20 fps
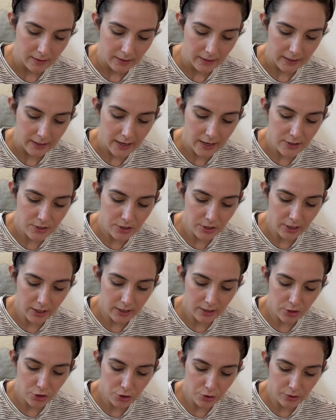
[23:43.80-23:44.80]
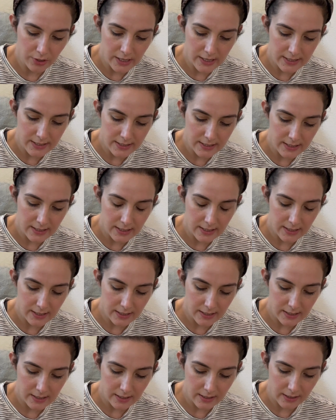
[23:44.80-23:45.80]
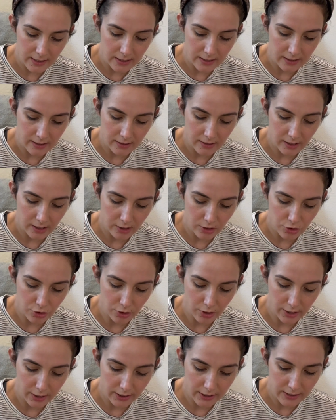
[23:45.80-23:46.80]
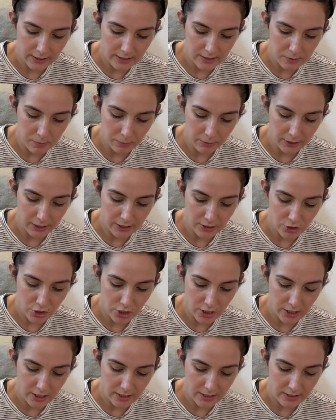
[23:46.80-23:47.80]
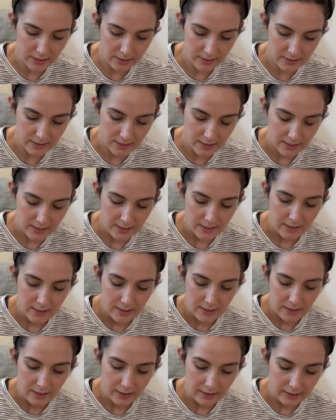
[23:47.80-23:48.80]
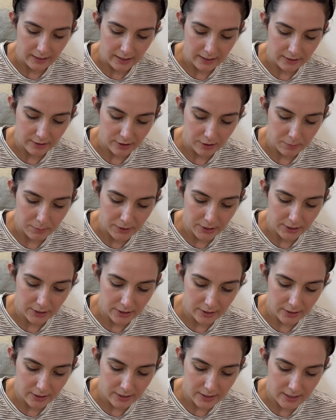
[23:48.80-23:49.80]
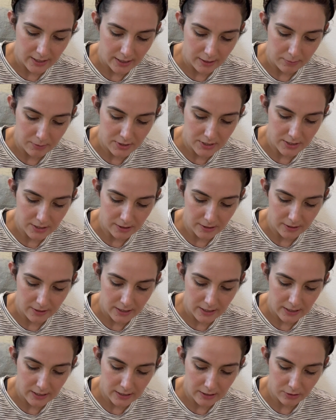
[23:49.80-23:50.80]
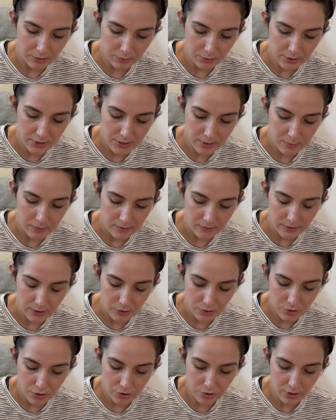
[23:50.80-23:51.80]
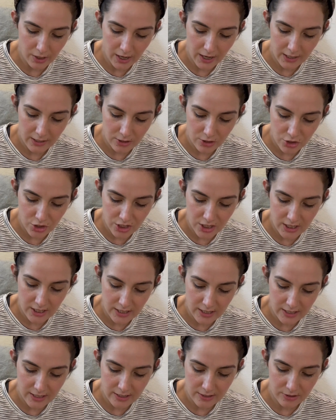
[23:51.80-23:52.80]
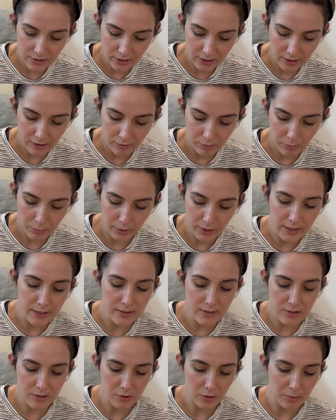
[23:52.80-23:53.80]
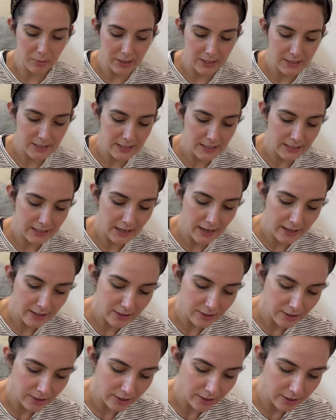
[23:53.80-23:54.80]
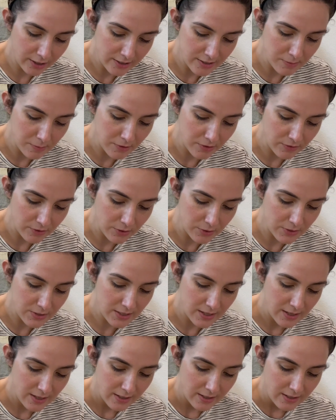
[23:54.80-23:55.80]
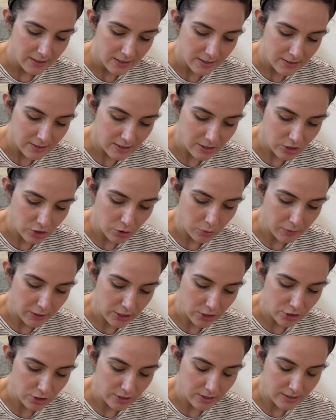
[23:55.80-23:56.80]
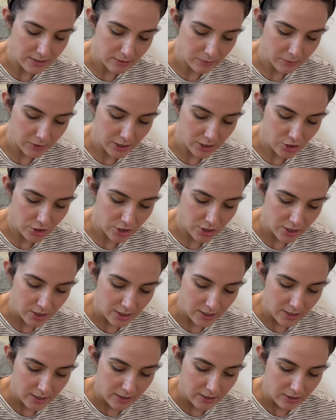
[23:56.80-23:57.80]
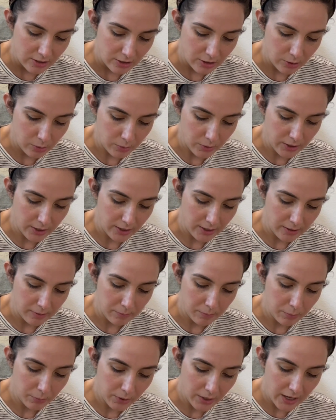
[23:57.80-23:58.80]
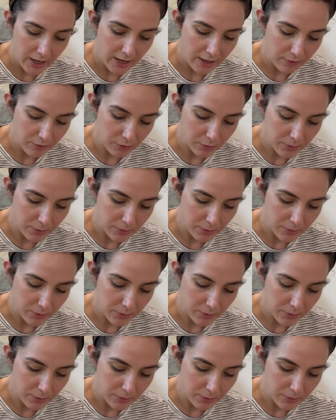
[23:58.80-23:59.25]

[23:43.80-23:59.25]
And as you're kind of tracing and kind of drawing in these branches, again, could be a good time to start thinking through some of those strategies or kind of brainstorming together some of those situations in which you were brave or